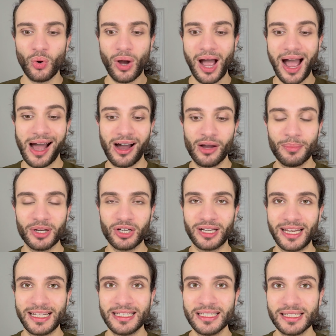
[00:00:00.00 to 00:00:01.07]
how am I
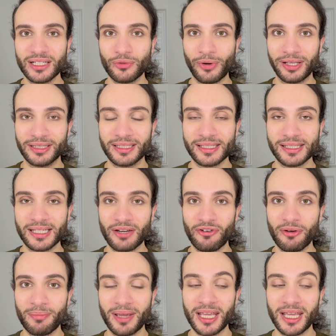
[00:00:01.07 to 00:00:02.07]
going to integrate this serum